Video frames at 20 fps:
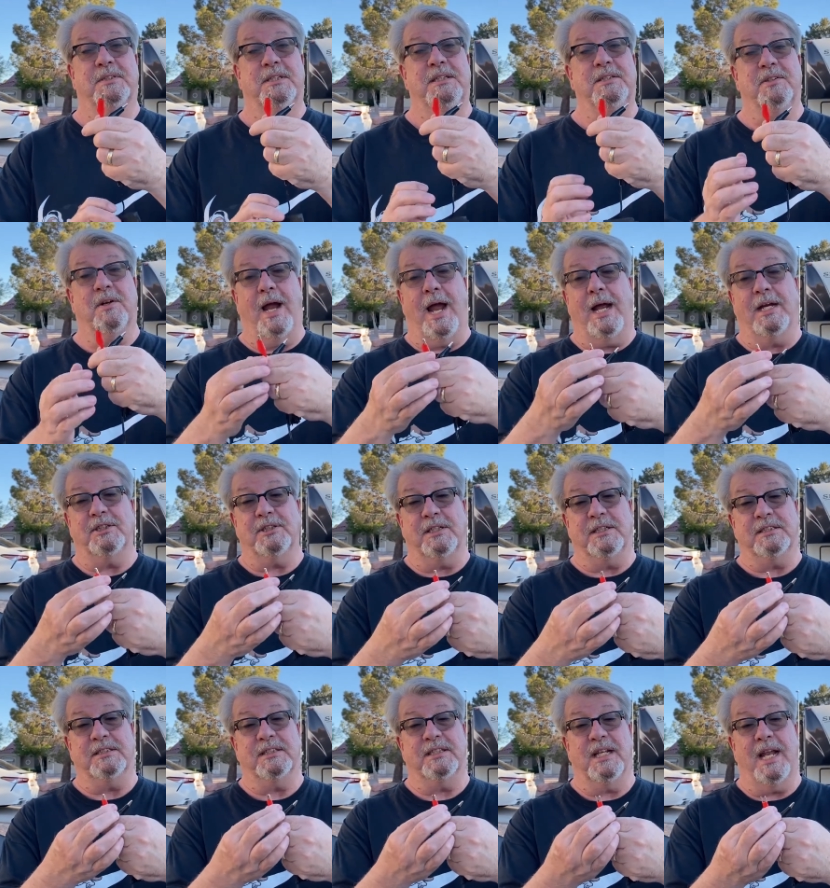These are actually
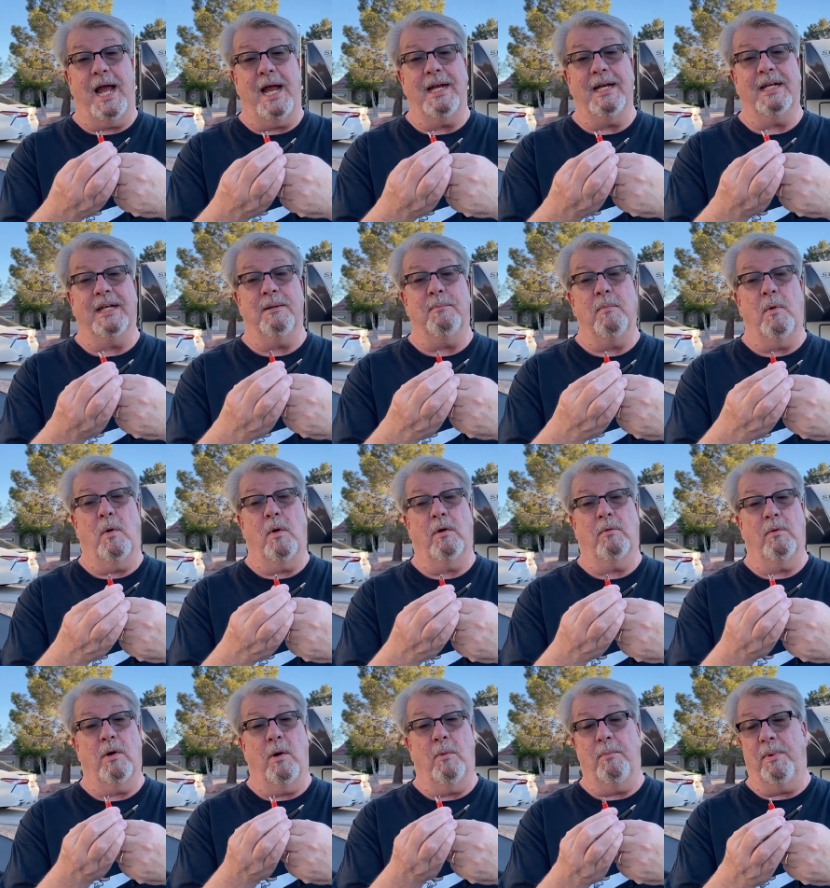slightly more
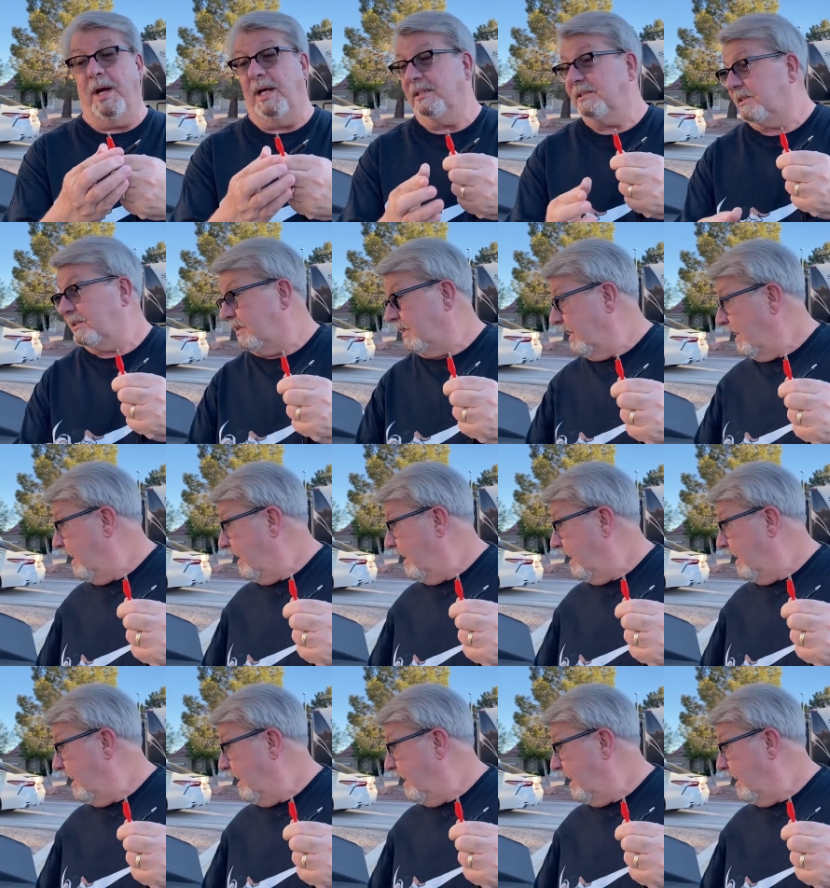robust